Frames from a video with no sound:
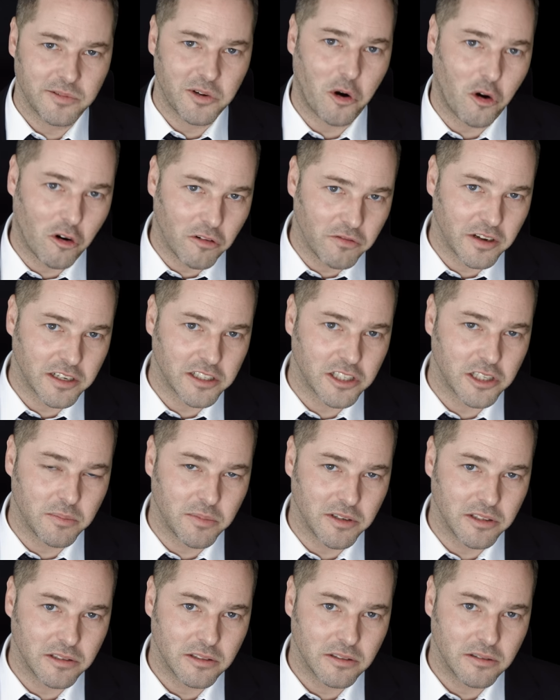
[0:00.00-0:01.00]
or
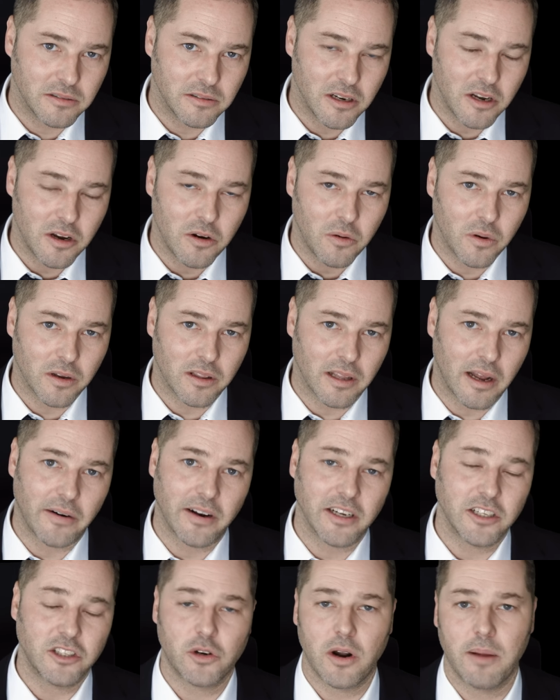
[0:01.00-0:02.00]
vegetables with our
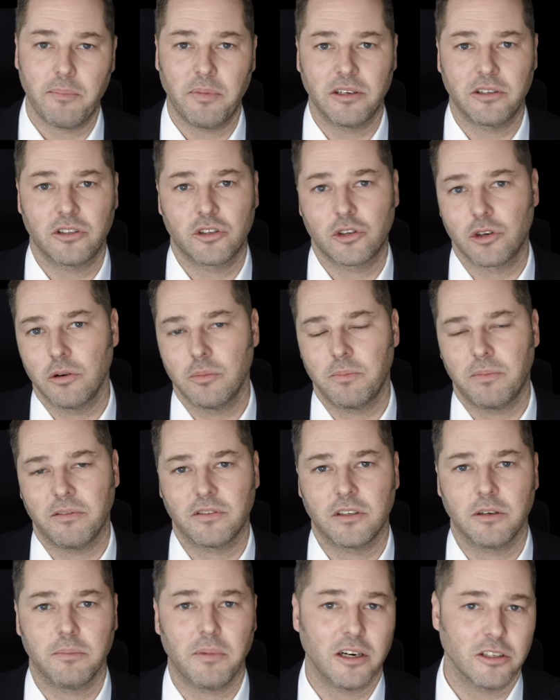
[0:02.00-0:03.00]
intrepid troop of
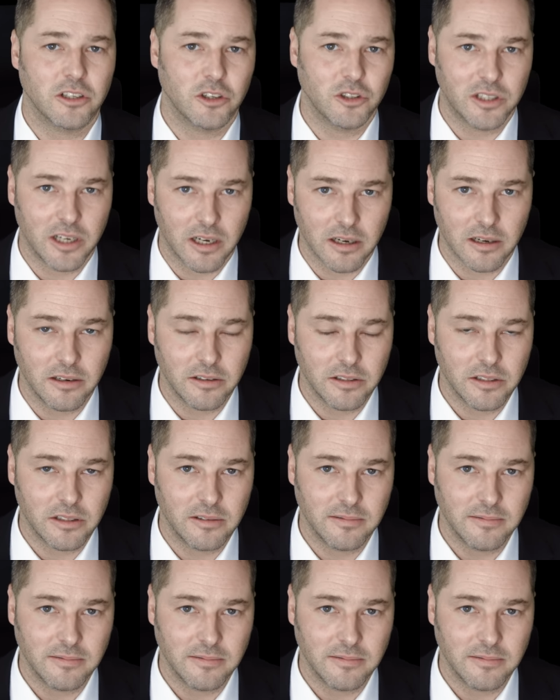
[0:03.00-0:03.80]
tomato jugglers,